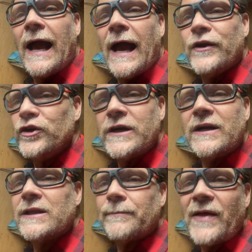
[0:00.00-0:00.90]
and you can
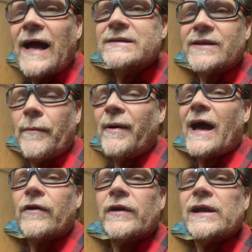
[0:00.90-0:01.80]
clip that to the
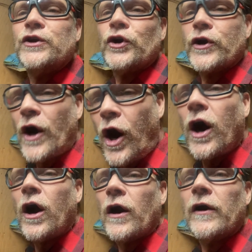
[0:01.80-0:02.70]
battery in your
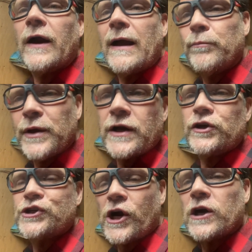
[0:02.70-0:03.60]
car and plug
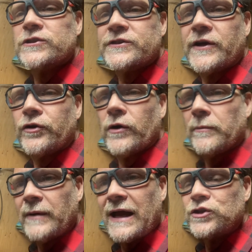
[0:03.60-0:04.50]
your chargers into
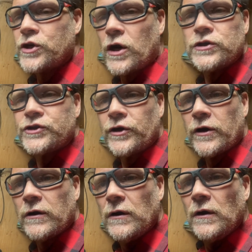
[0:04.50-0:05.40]
them and charge
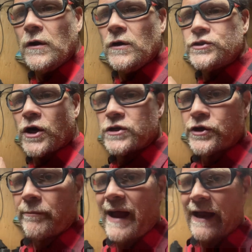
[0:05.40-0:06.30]
your
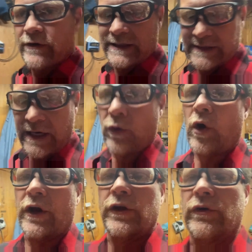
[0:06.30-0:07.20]
batteries
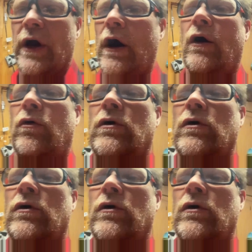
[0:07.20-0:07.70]
anywhere you go.